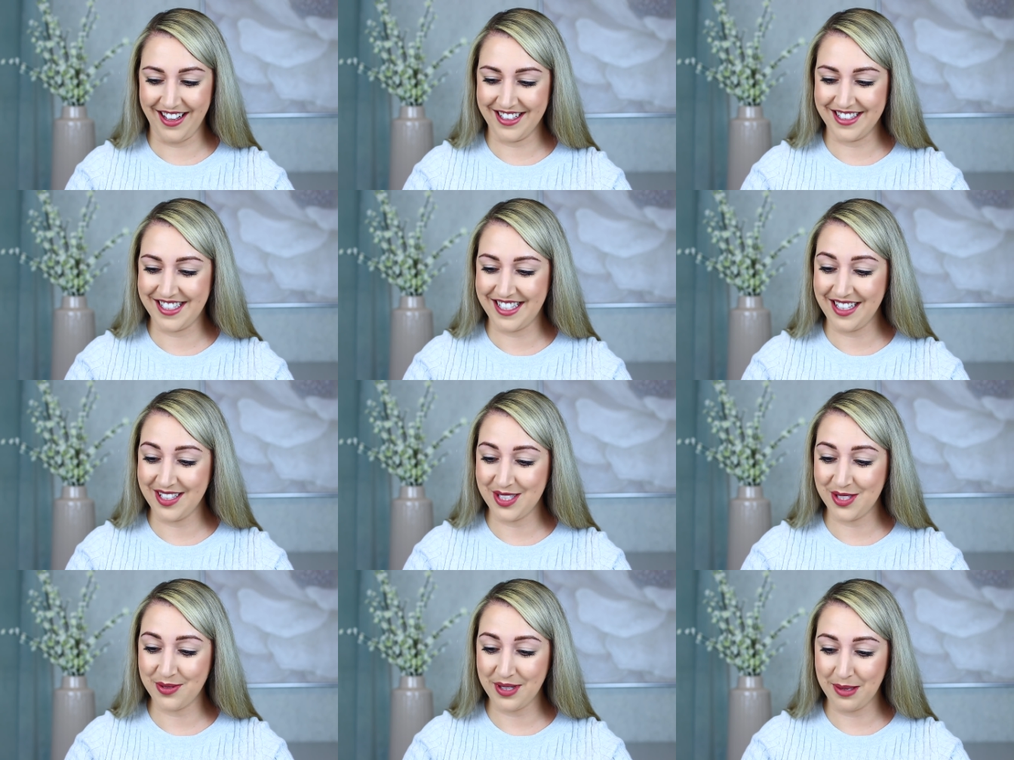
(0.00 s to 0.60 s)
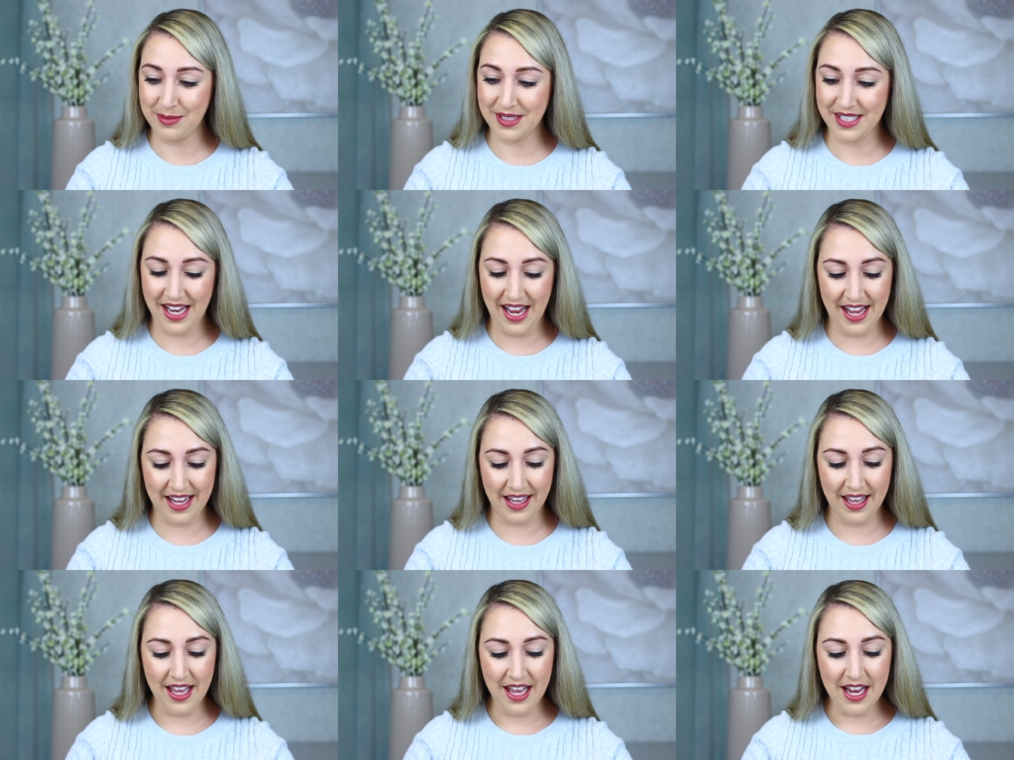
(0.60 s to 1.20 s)
See, this is what I'm
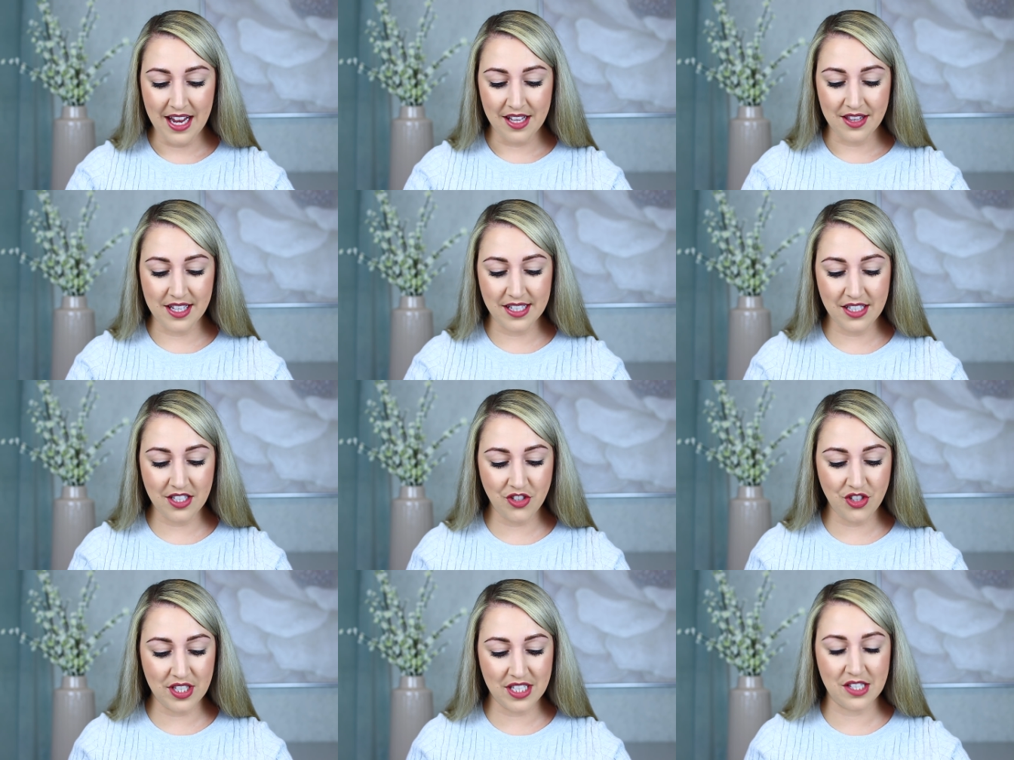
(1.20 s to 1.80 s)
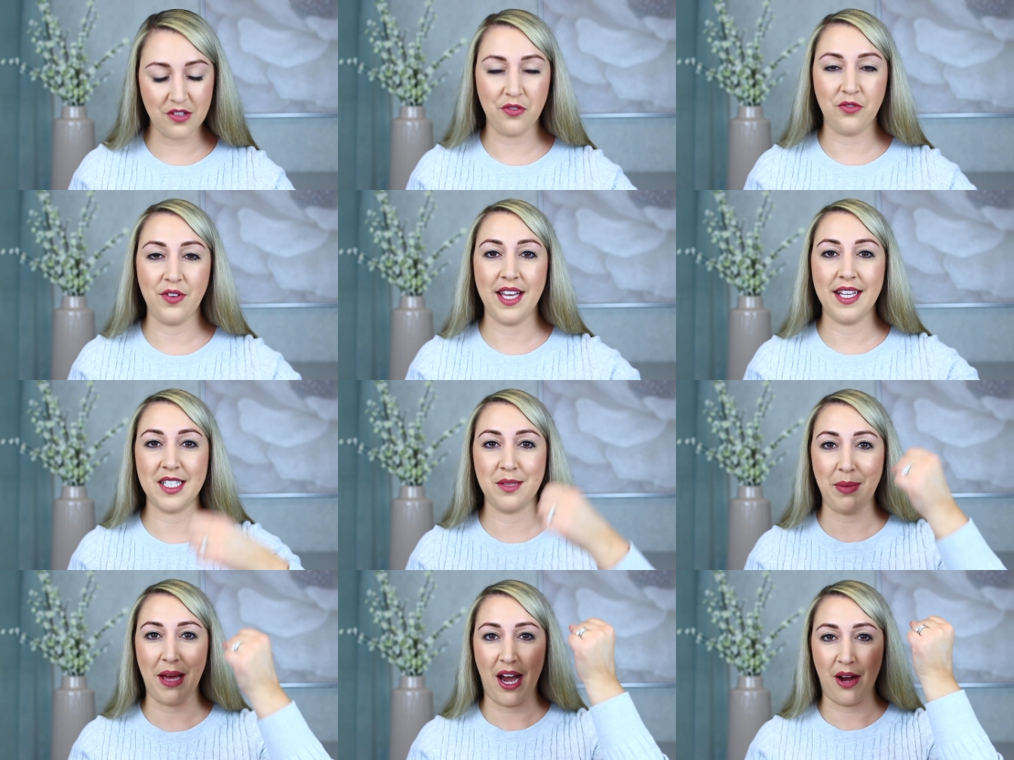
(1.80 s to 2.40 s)
saying. This is just a
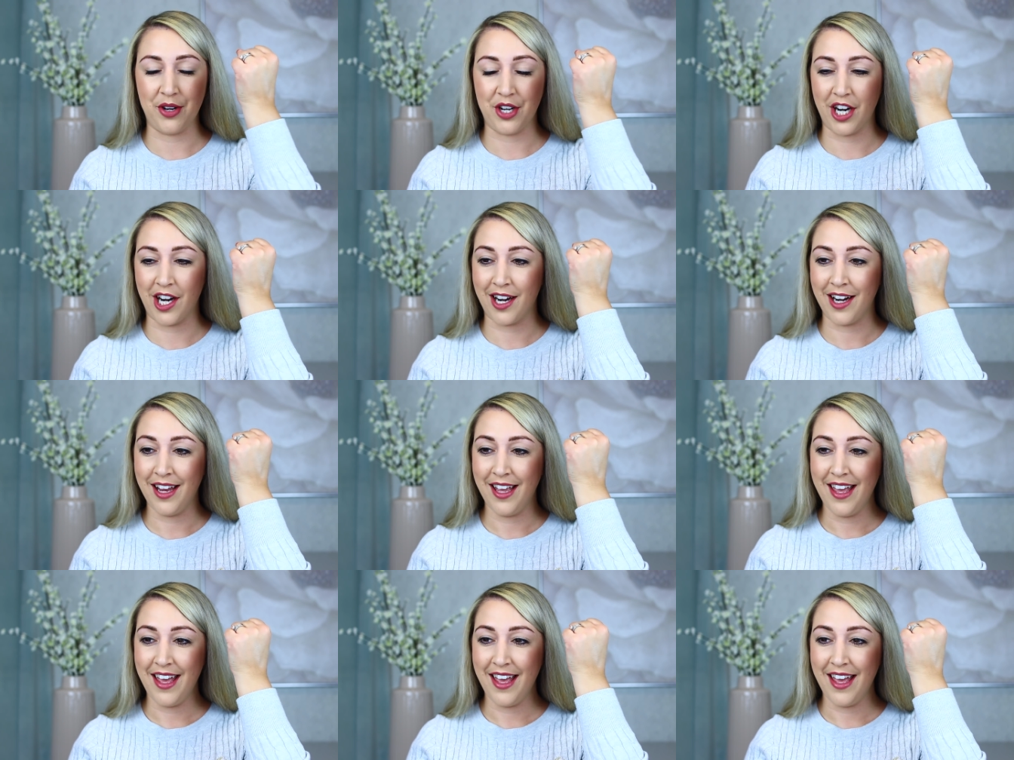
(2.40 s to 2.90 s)
face powder.